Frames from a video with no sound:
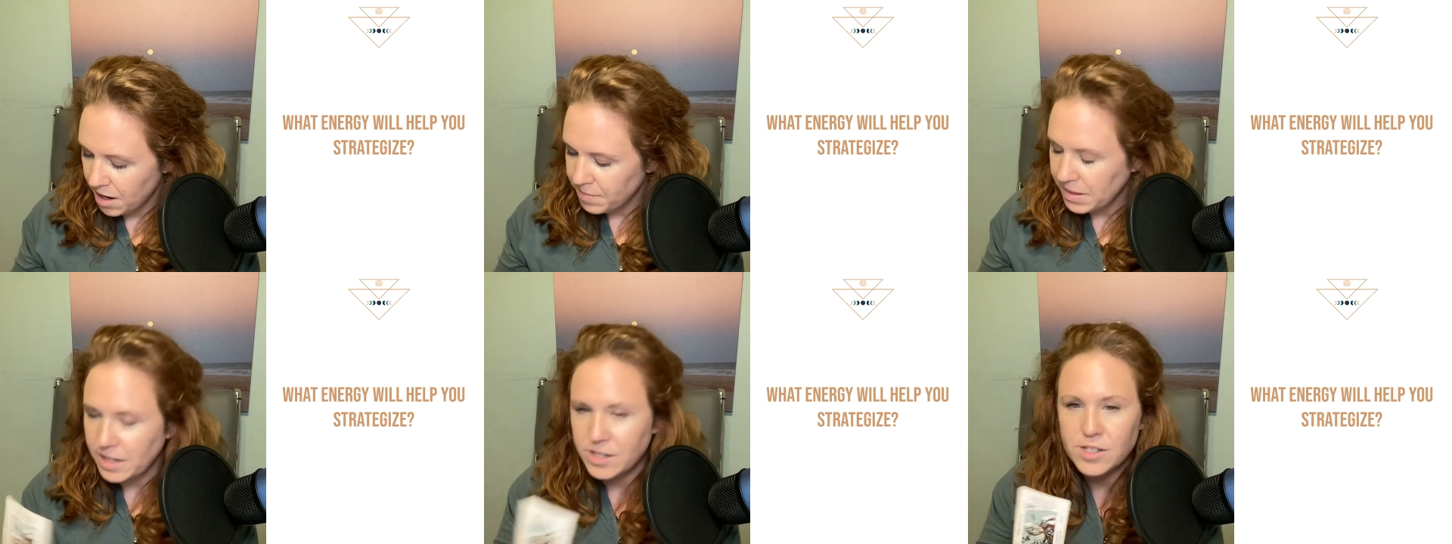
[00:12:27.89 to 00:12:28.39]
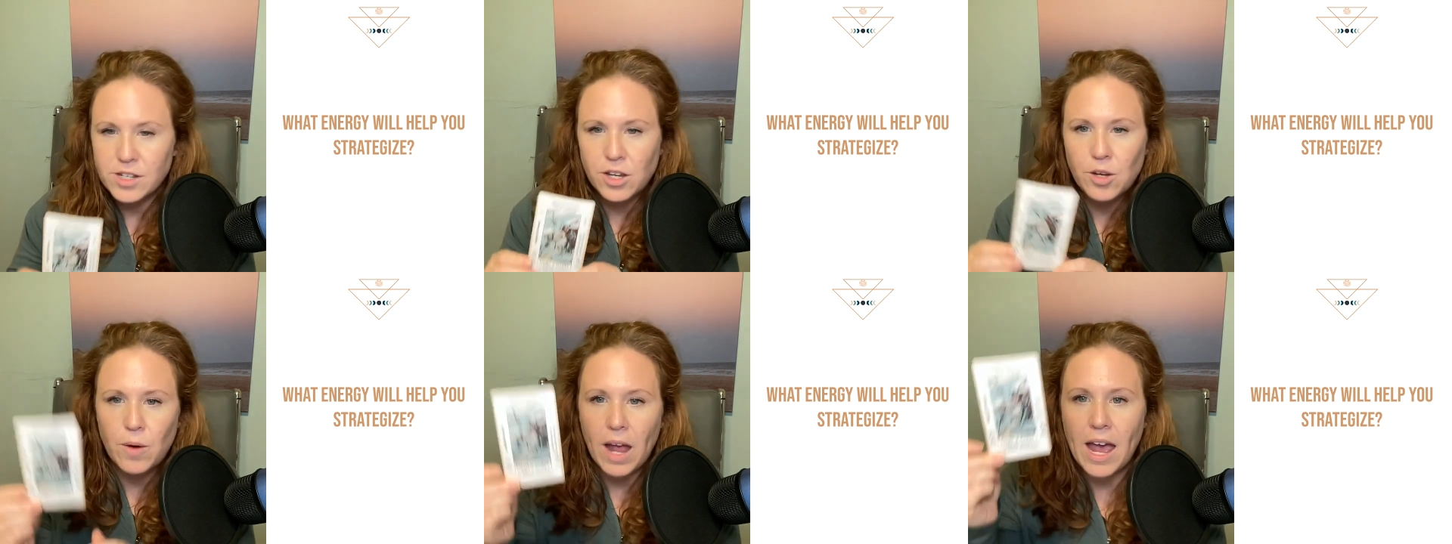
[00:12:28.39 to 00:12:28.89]
Because
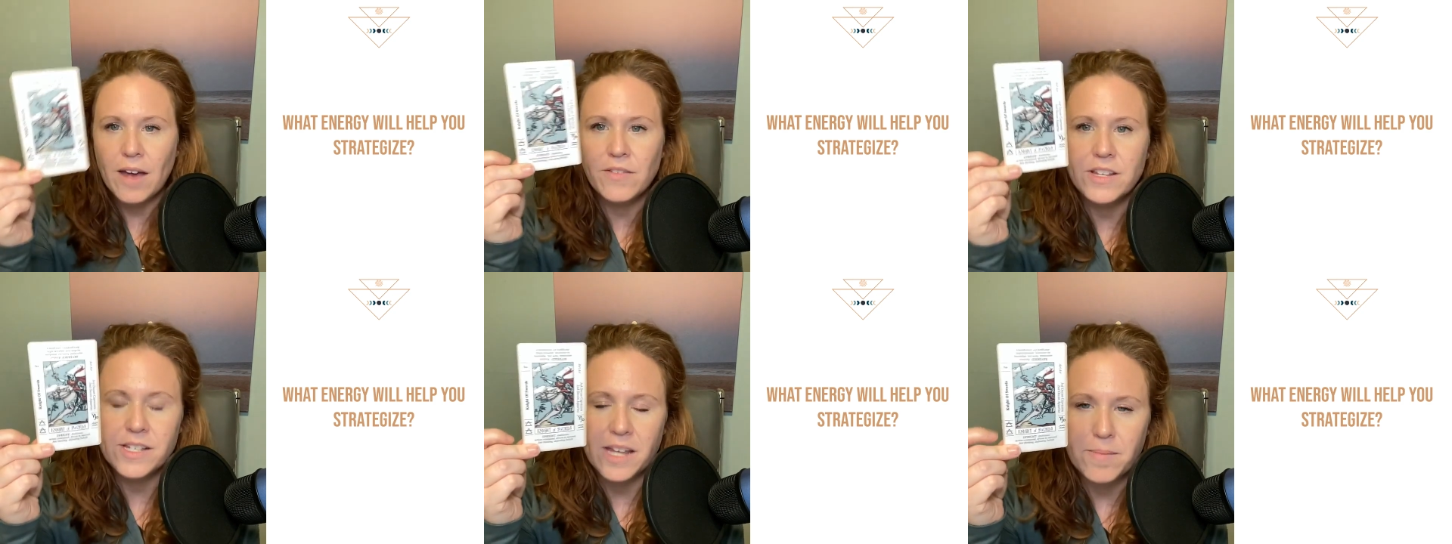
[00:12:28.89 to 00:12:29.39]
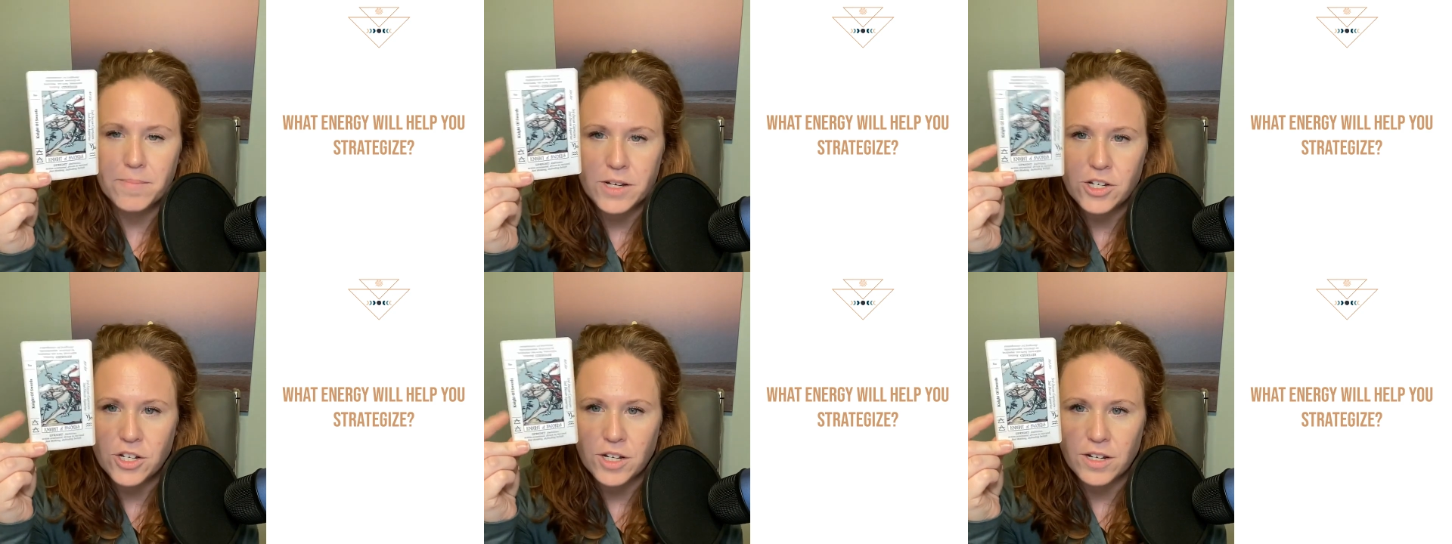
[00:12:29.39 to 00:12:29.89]
you have this
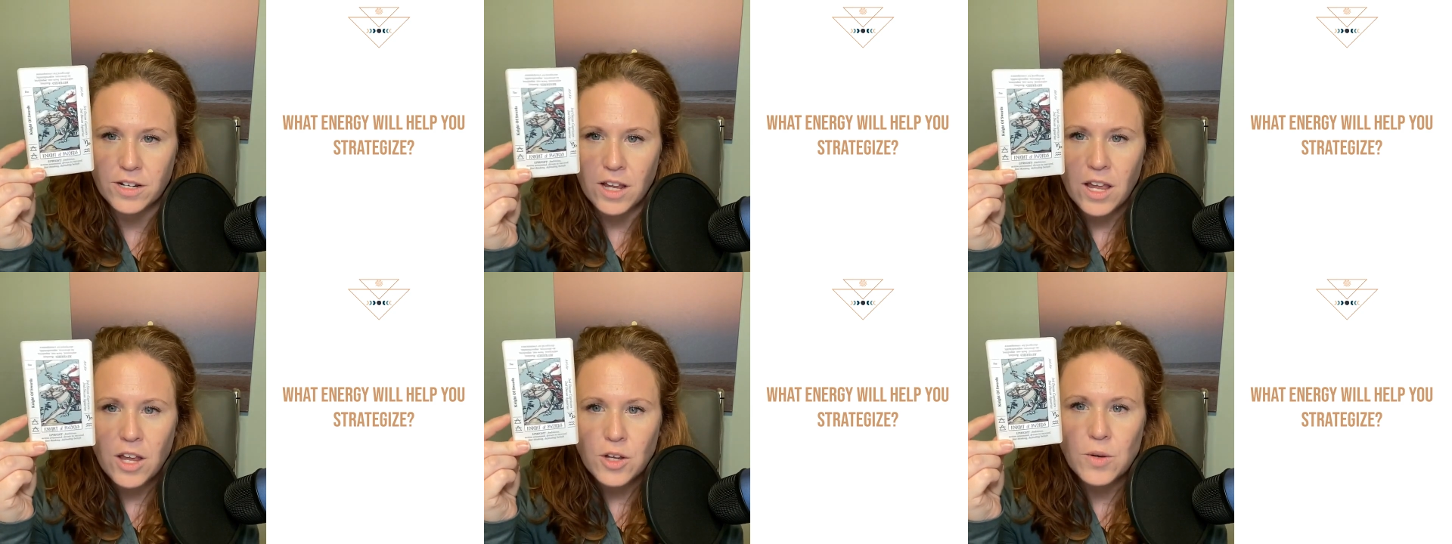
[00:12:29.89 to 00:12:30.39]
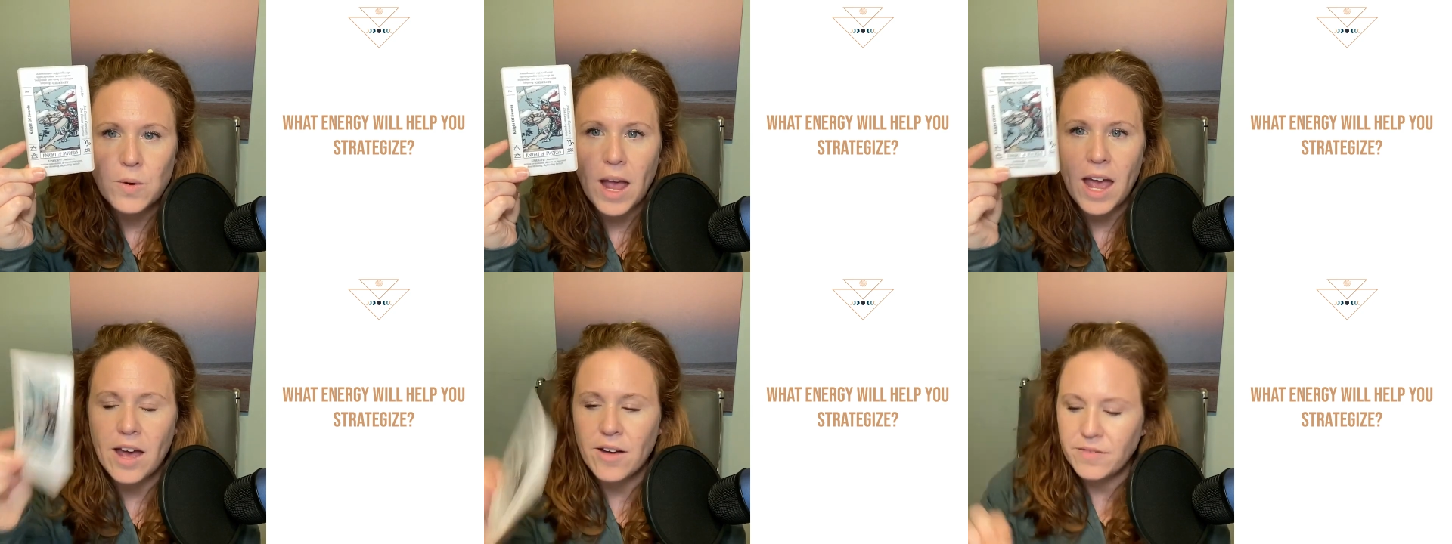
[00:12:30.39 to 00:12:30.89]
ambition. You
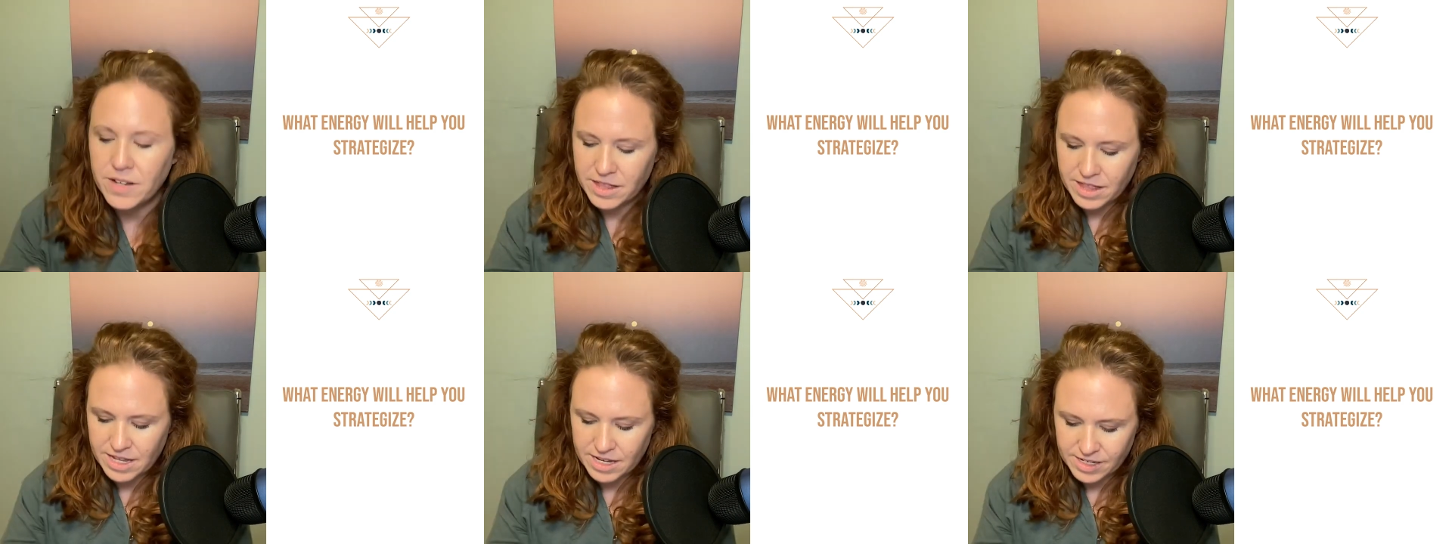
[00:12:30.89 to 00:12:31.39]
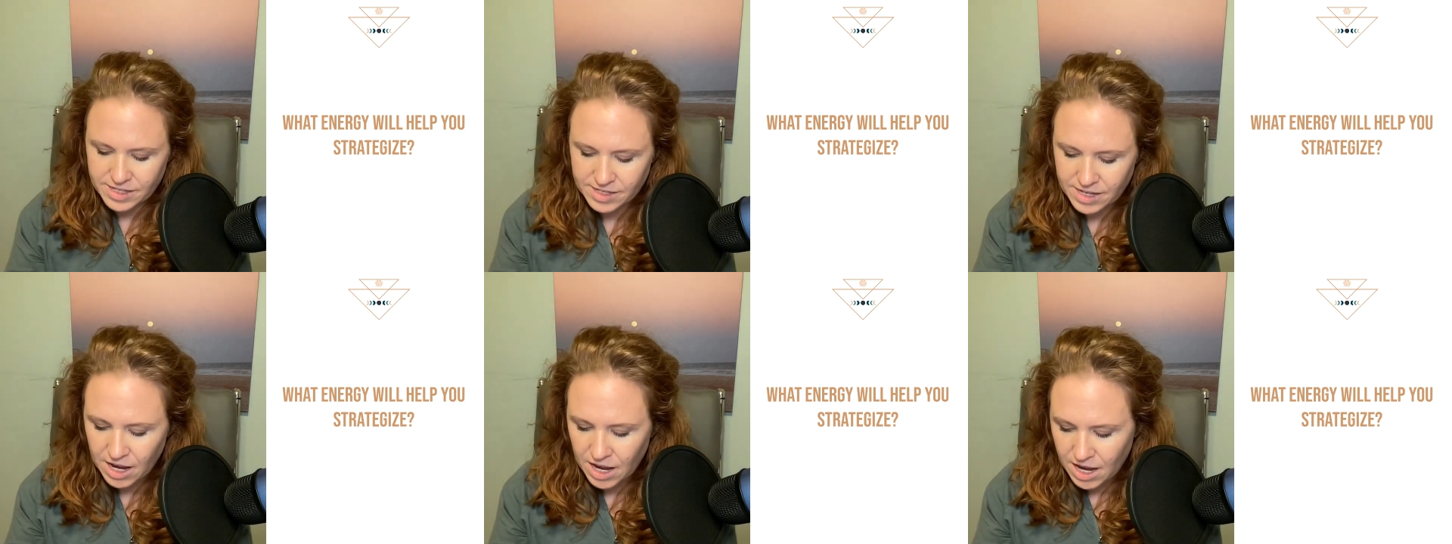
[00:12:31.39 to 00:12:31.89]
have this